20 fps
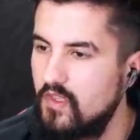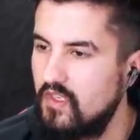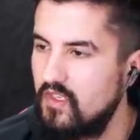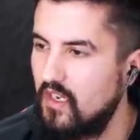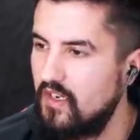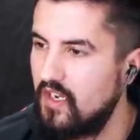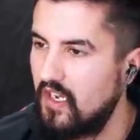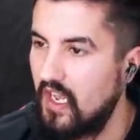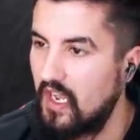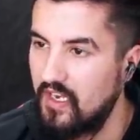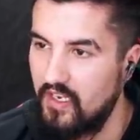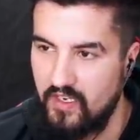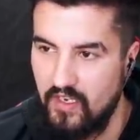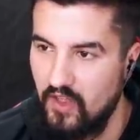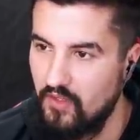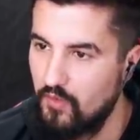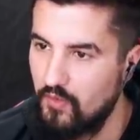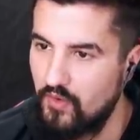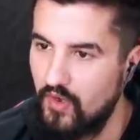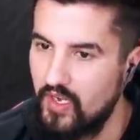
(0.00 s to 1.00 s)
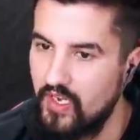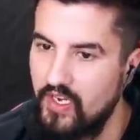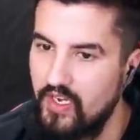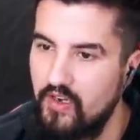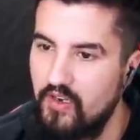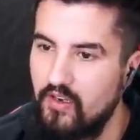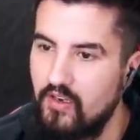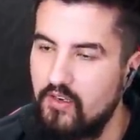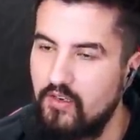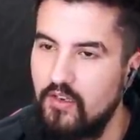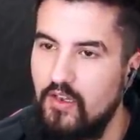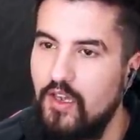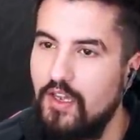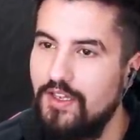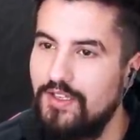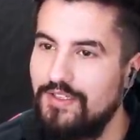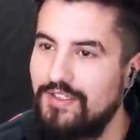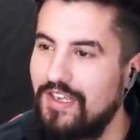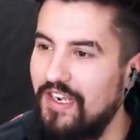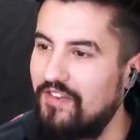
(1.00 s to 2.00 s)
And again, another one right here.
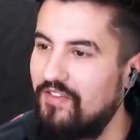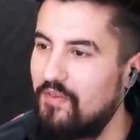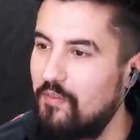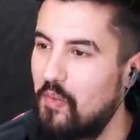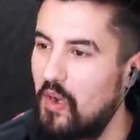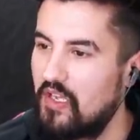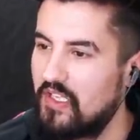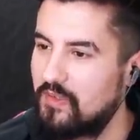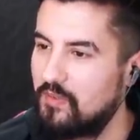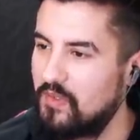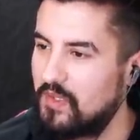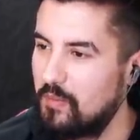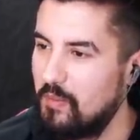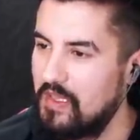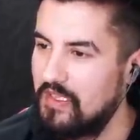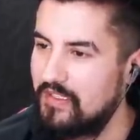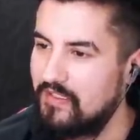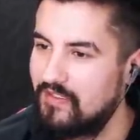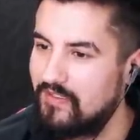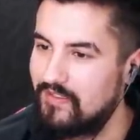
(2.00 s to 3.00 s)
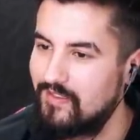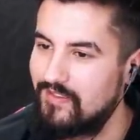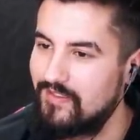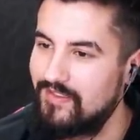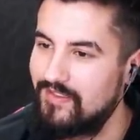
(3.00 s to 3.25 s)
It's kind of impossible to miss.